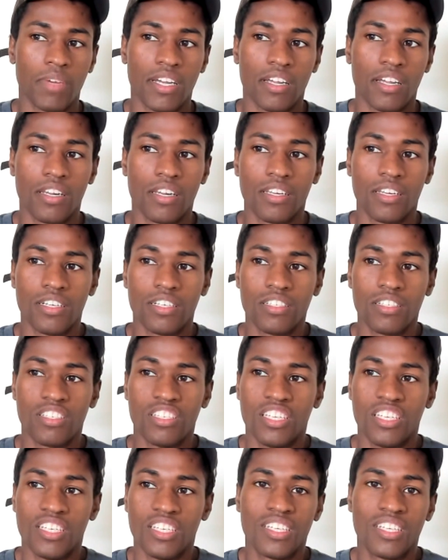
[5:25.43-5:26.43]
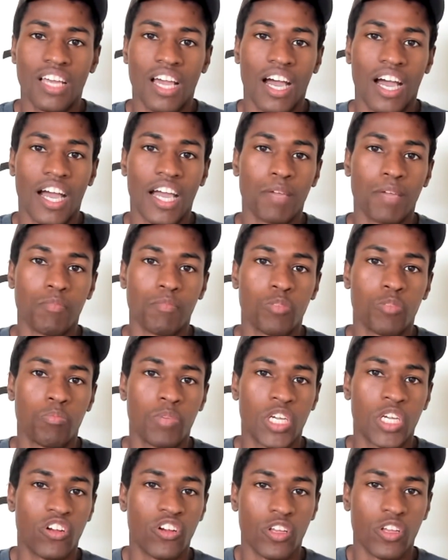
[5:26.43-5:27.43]
And this time, this
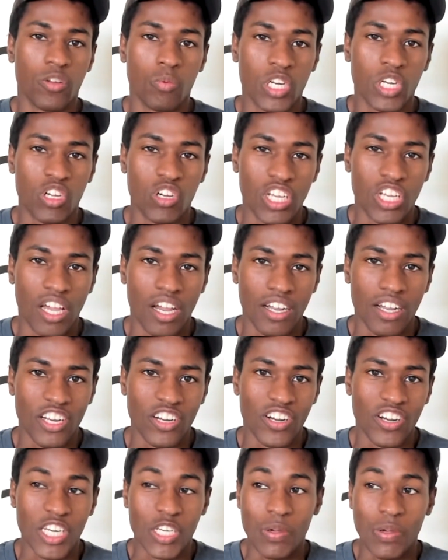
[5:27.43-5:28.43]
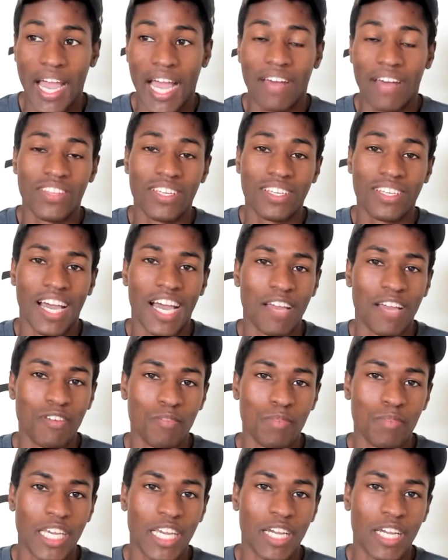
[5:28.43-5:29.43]
period when you're younger and you have the time
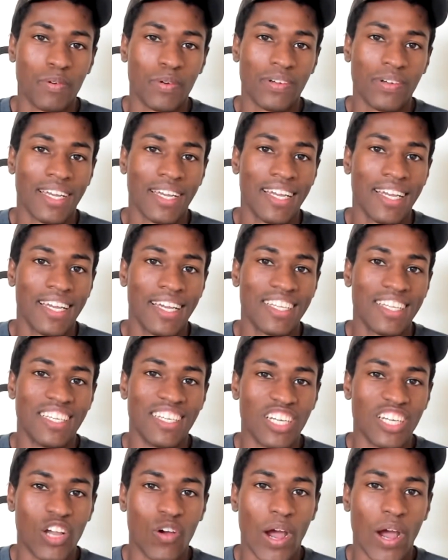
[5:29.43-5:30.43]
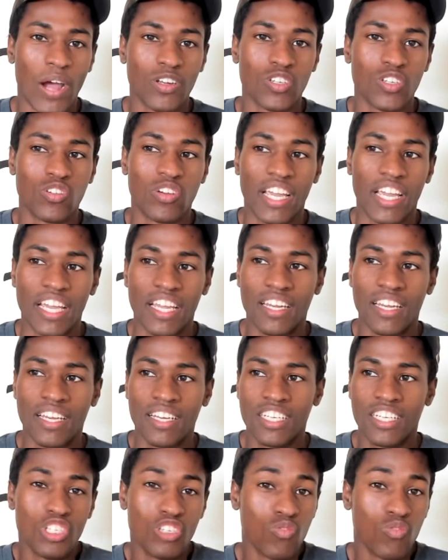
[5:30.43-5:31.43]
to be able to go out and train,
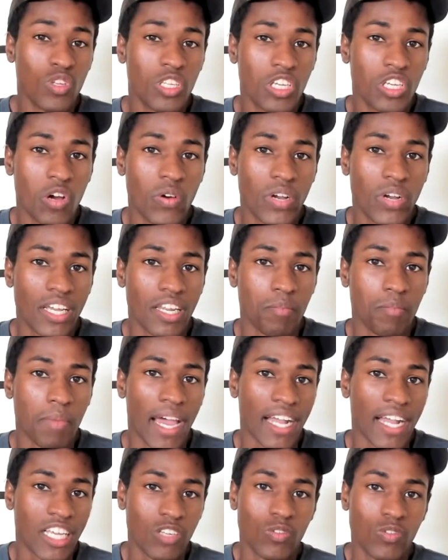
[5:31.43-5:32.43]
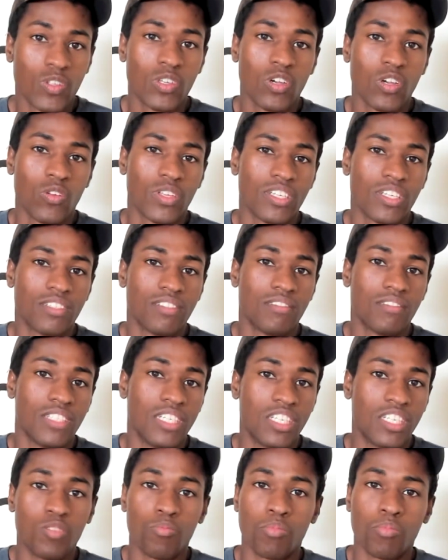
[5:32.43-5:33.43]
you really don't get it back. You really only
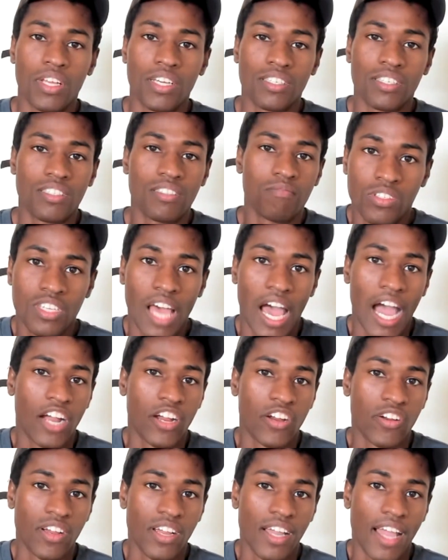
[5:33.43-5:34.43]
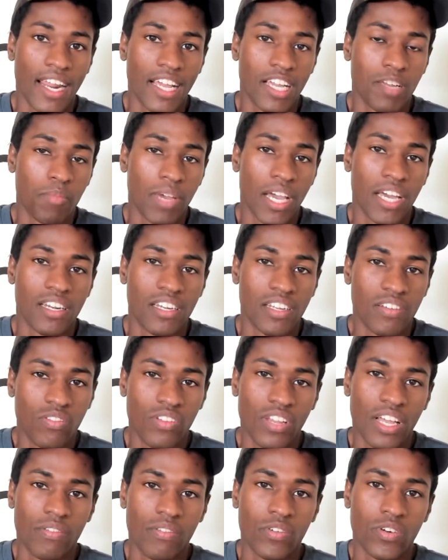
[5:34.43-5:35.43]
get to play soccer at a competitive
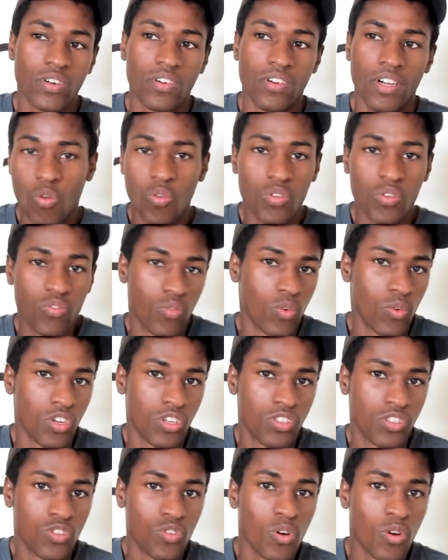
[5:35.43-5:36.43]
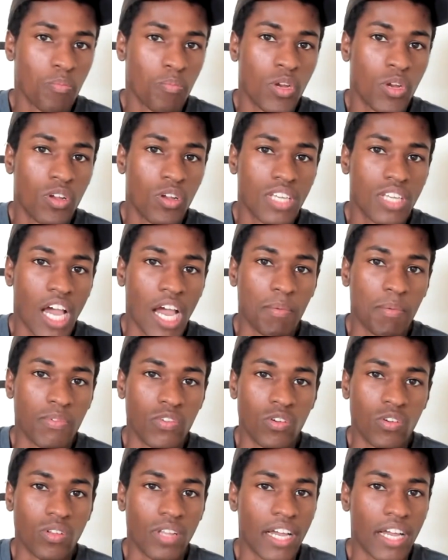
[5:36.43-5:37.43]
level only for a short period of time
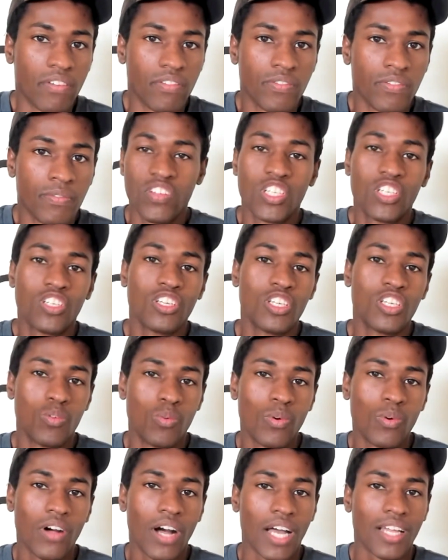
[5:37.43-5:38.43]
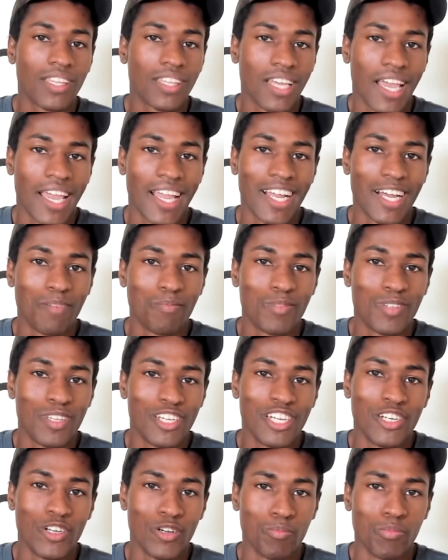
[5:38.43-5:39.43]
of your life. Eventually you will have to hang up
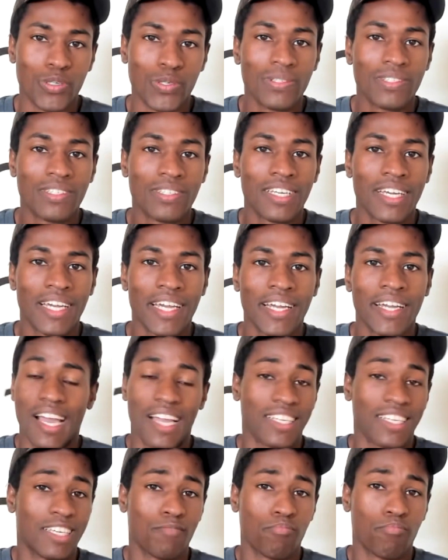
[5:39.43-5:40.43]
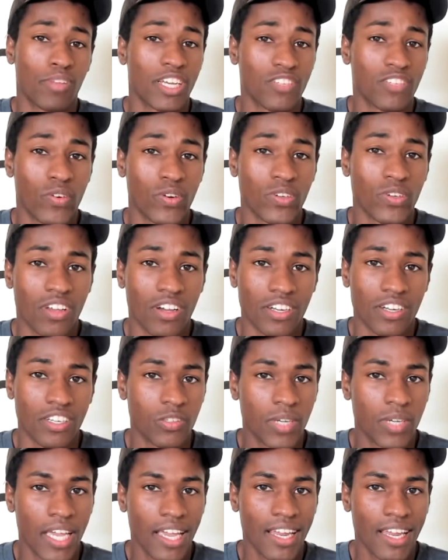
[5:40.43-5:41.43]
your boots. I say play for as long as
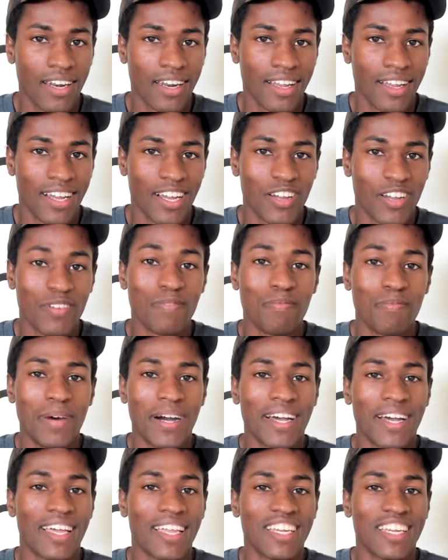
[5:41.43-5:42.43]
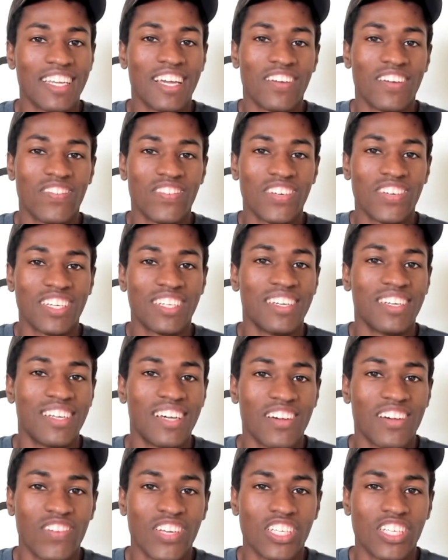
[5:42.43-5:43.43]
you can, but
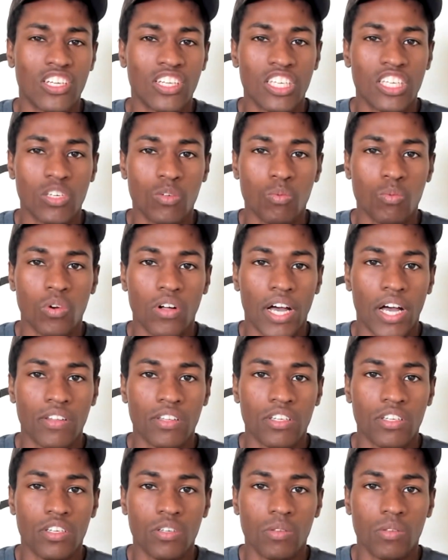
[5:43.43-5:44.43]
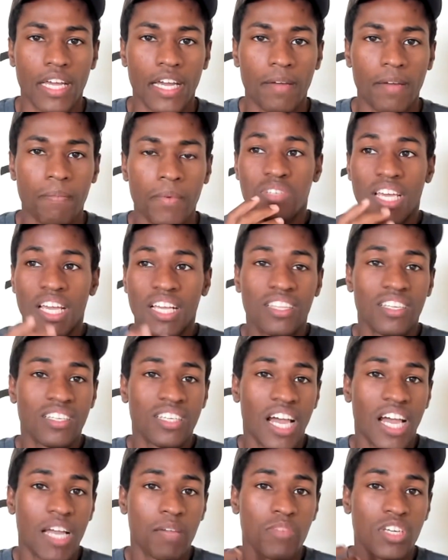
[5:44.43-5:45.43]
eventually you will have to do that. Take the
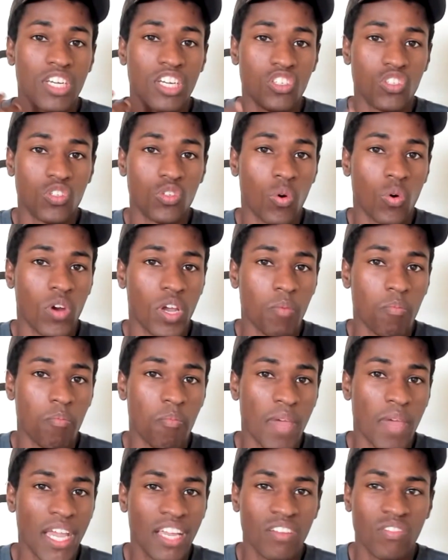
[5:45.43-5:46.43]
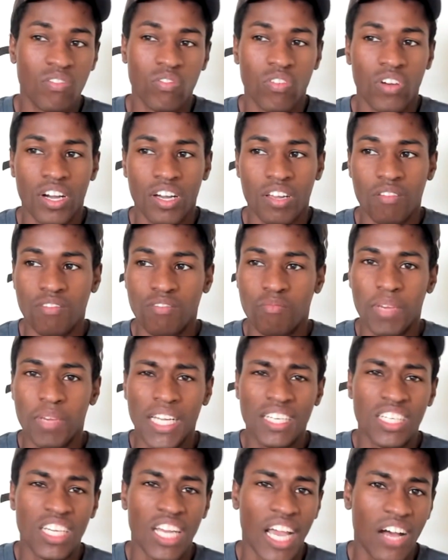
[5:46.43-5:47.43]
time, enjoy it, make it fun,
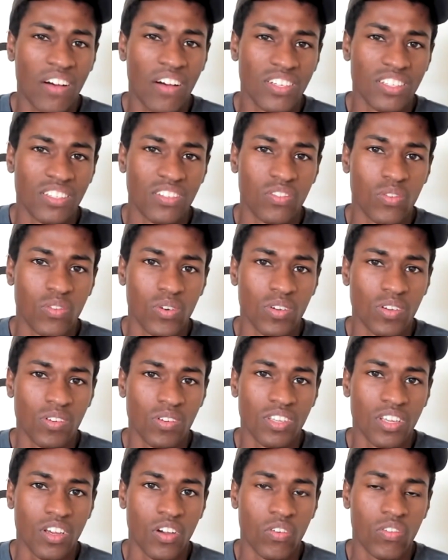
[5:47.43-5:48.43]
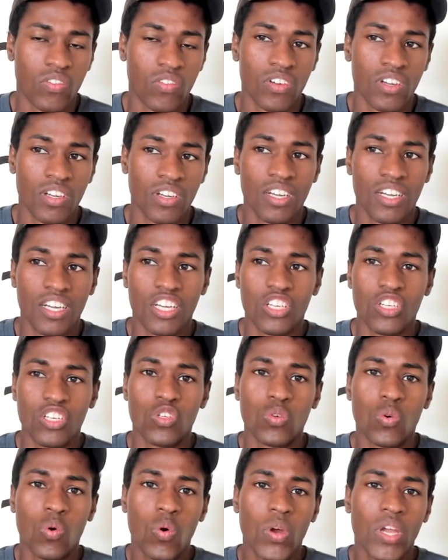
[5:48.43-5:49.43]
make challenges for yourself.
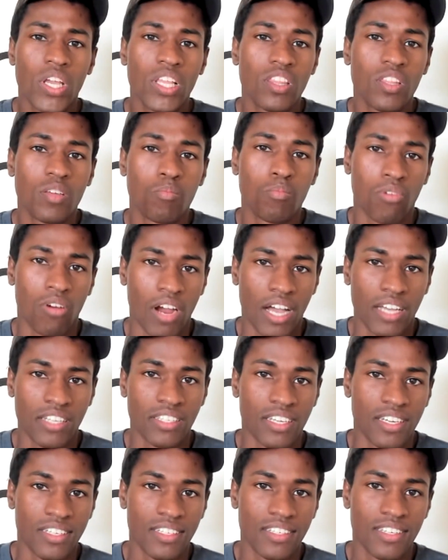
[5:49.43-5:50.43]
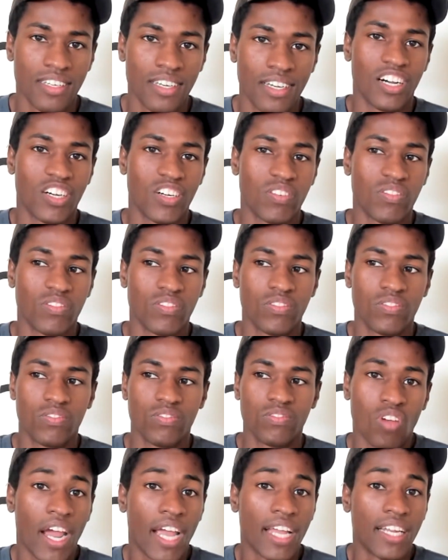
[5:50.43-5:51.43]
Enjoy the process
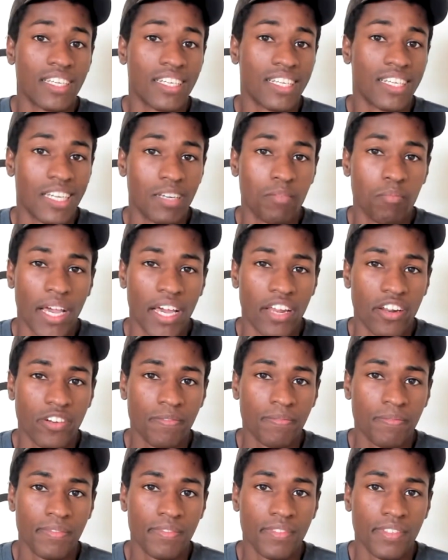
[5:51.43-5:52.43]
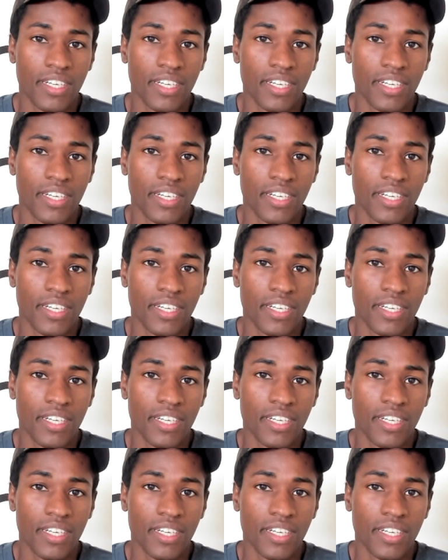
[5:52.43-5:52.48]
of trying to get better.